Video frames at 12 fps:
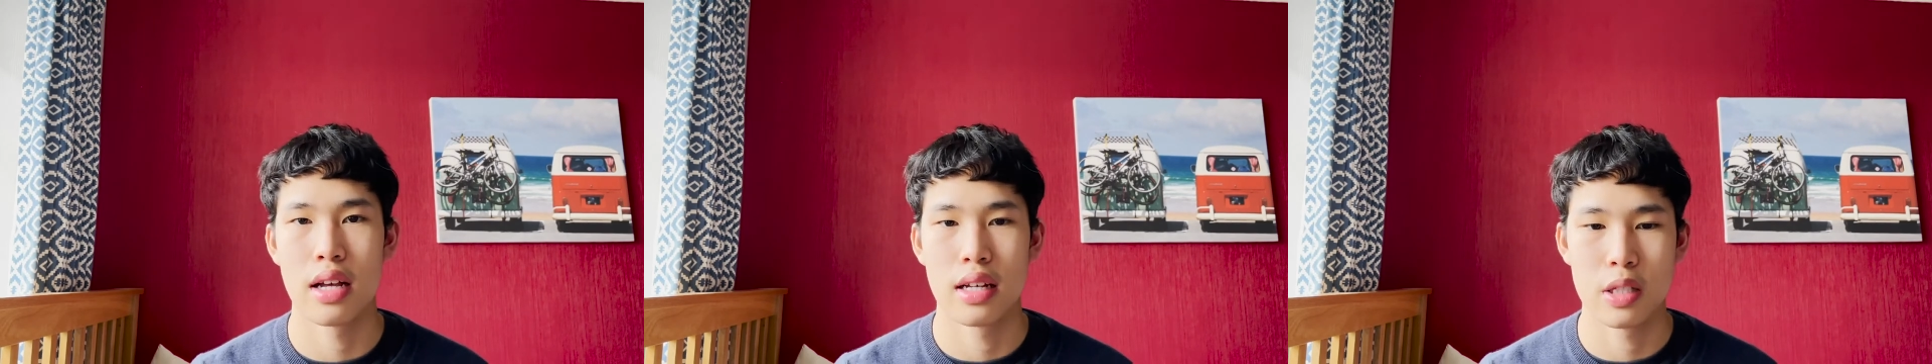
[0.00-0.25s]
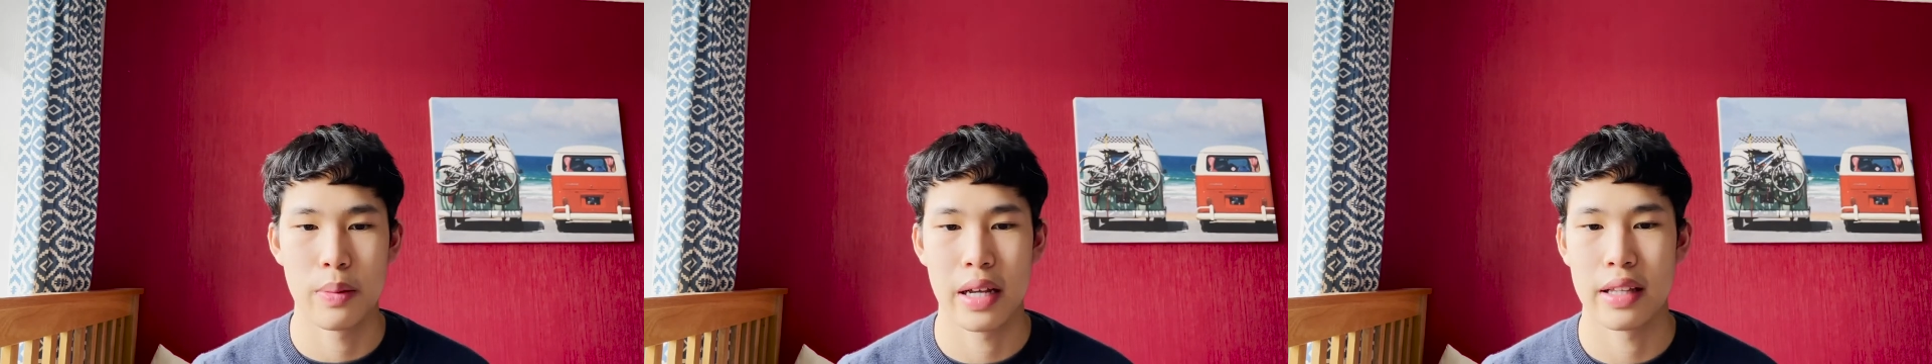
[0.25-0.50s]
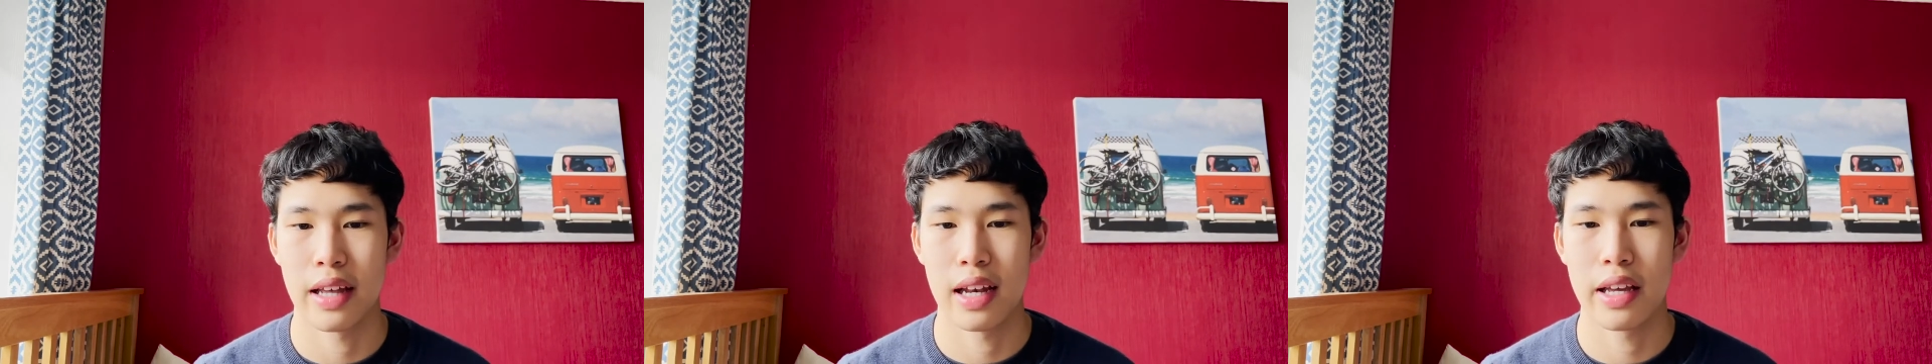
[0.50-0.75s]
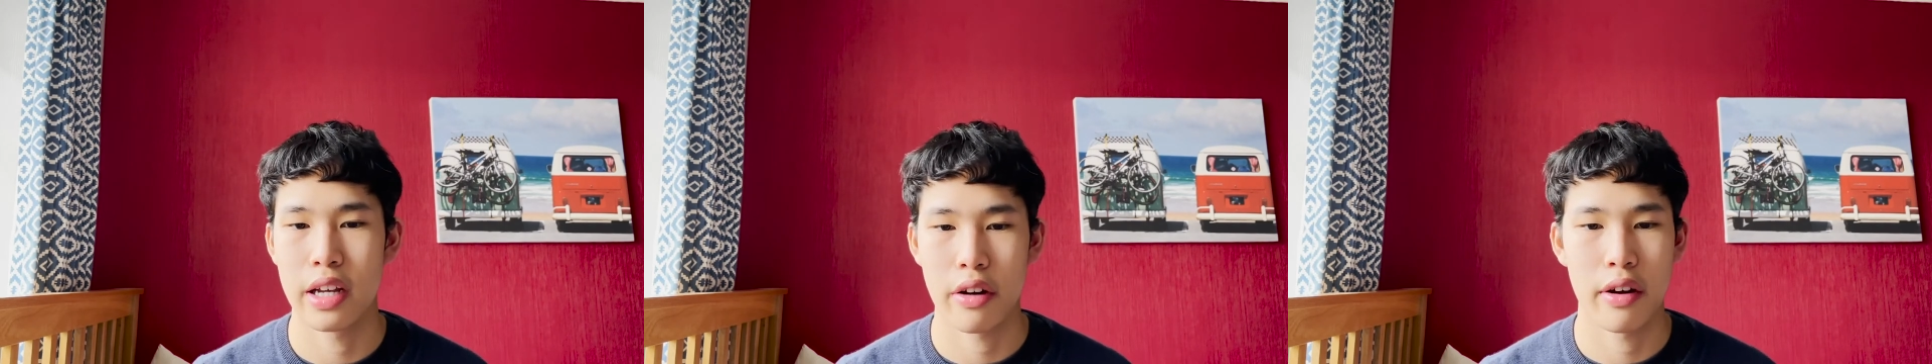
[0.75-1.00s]
speaking their
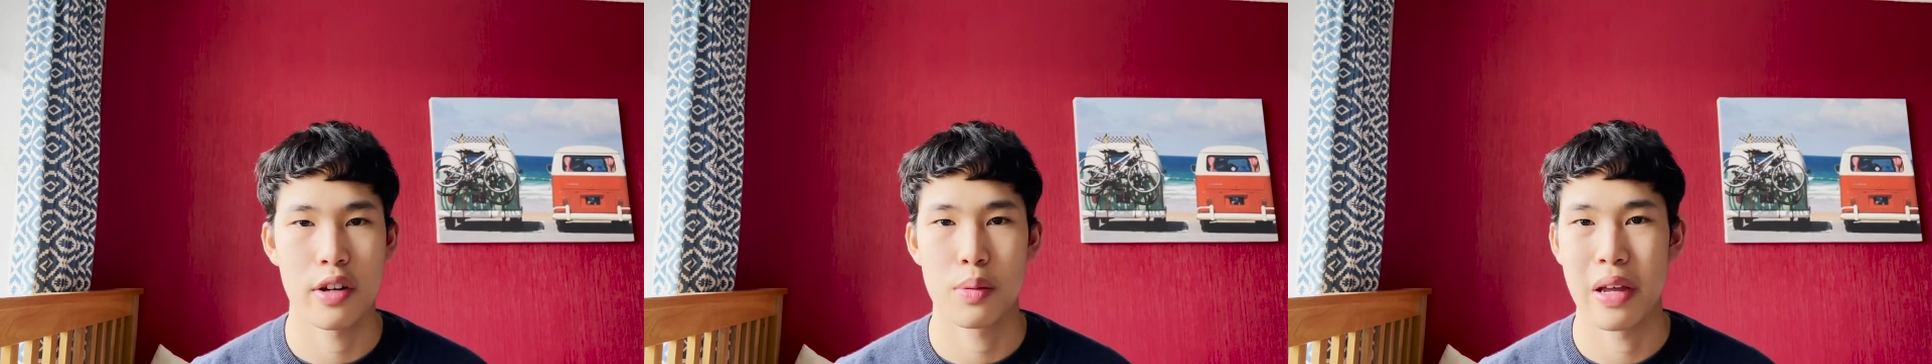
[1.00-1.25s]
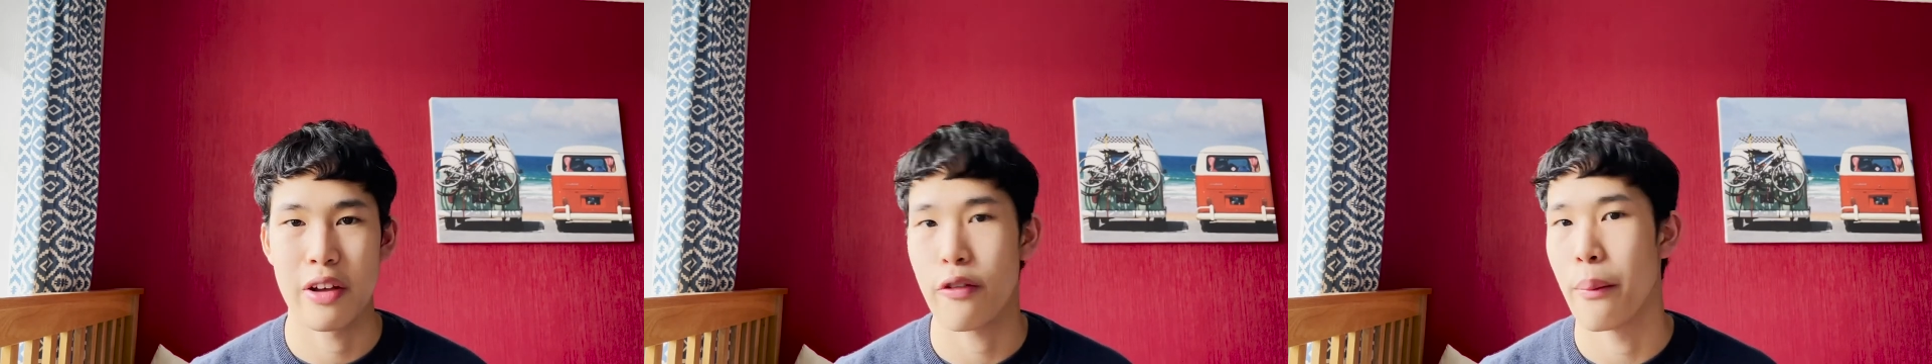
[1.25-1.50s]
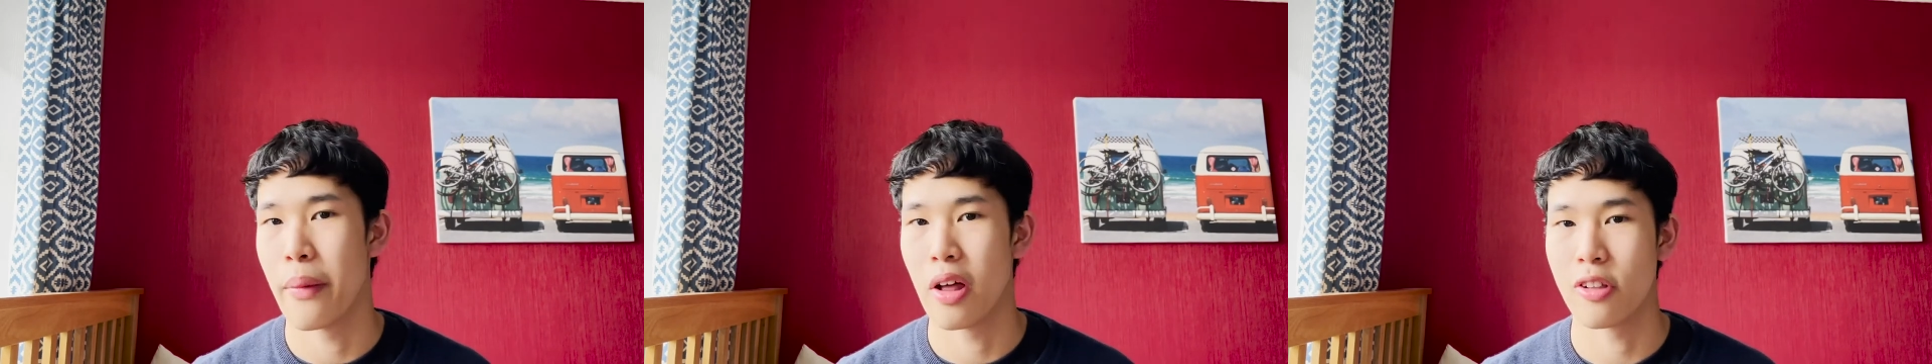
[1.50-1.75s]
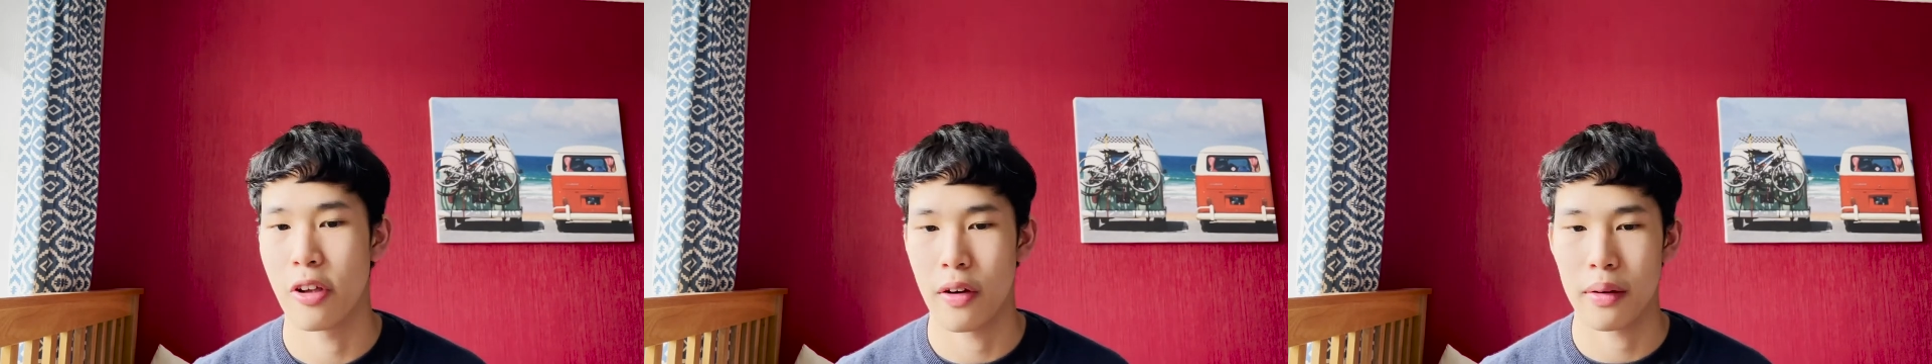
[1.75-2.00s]
lingo, and just being
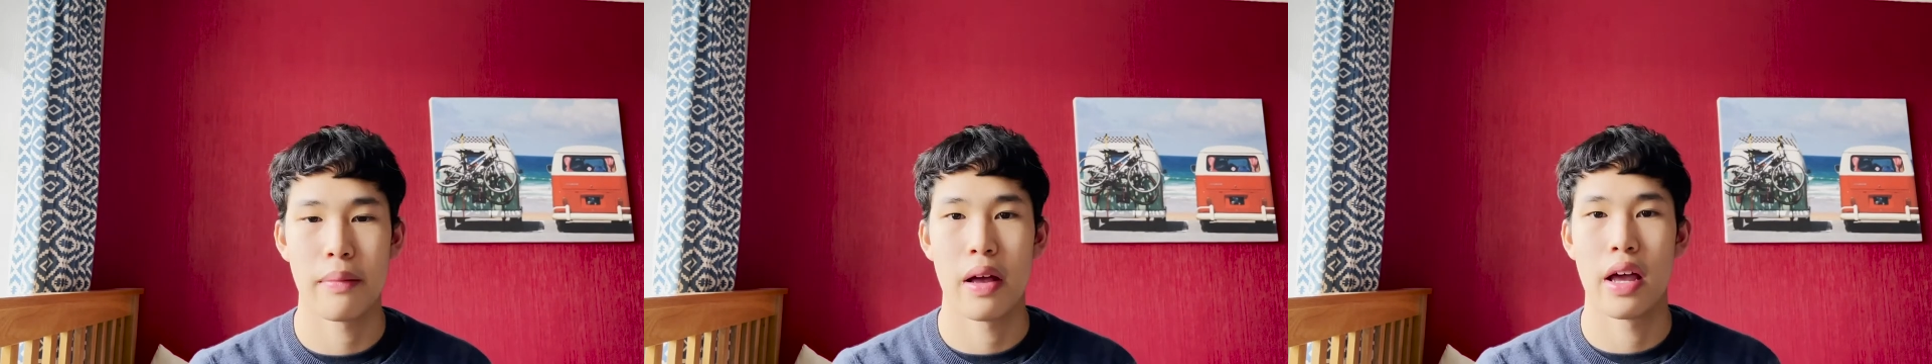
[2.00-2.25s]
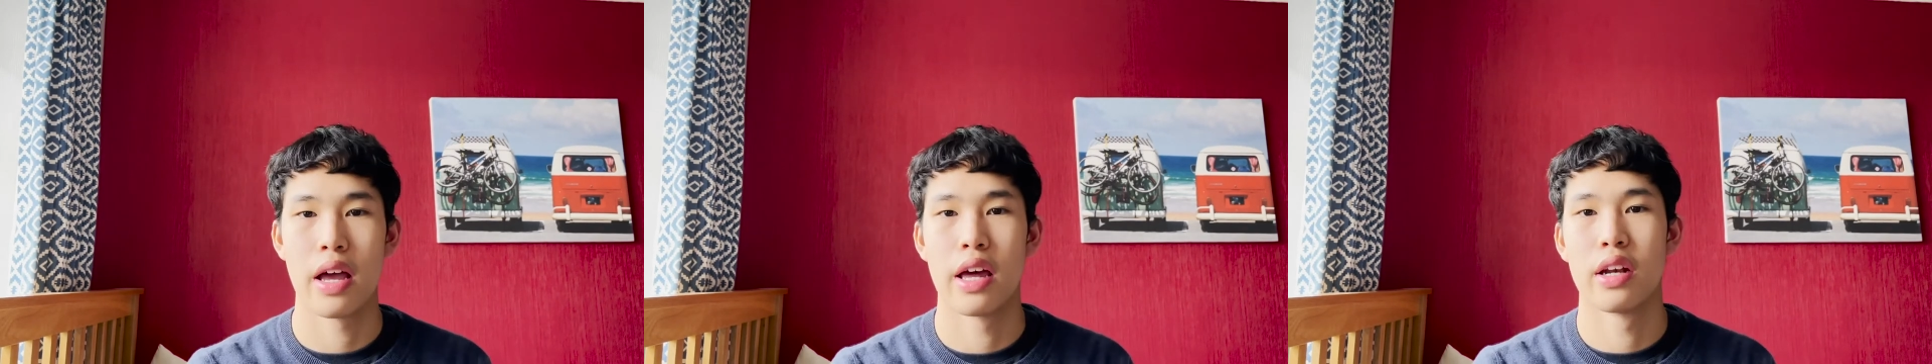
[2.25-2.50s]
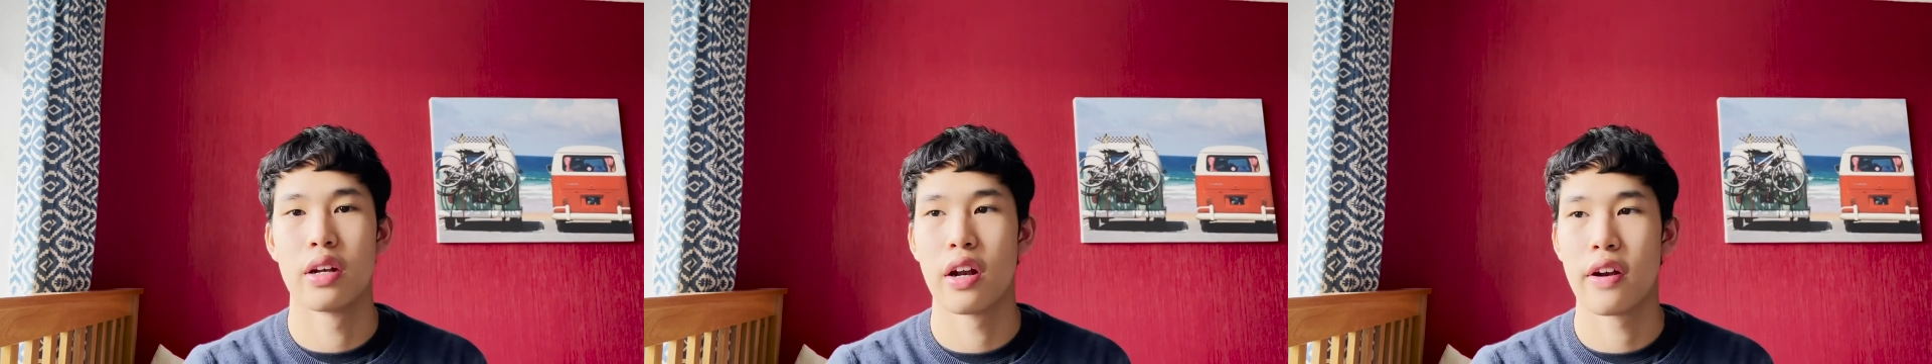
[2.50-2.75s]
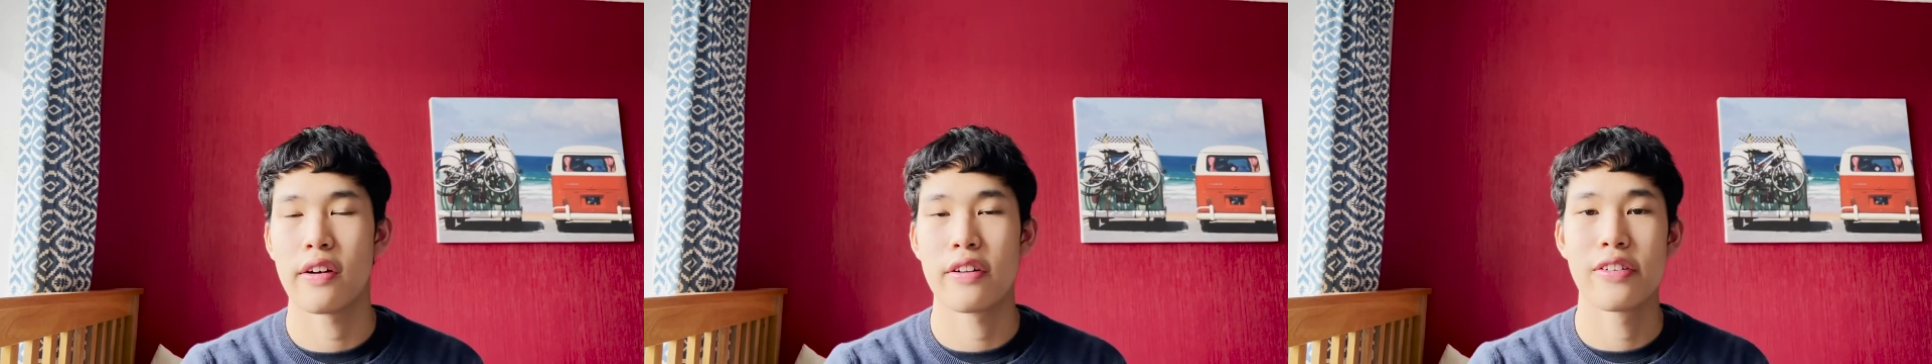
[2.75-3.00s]
familiar. And
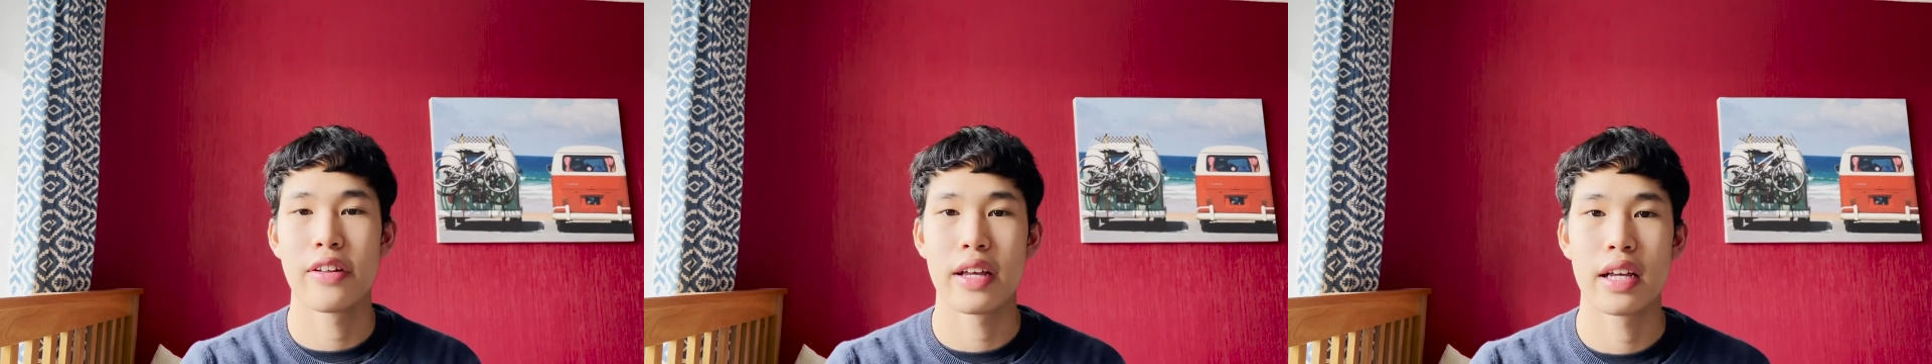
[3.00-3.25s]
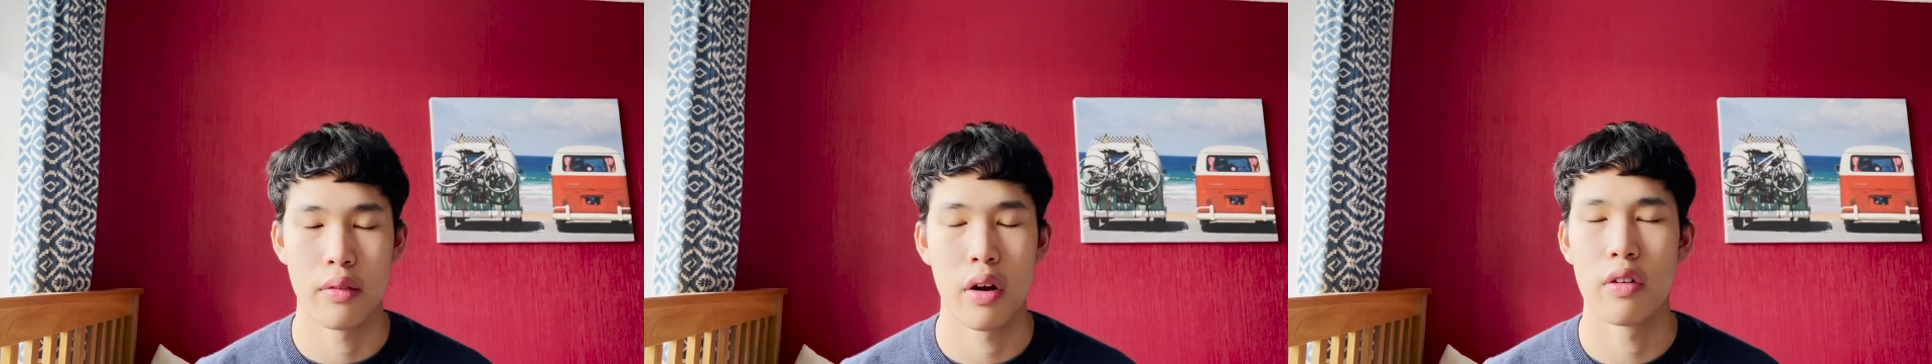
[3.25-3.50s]
another thing on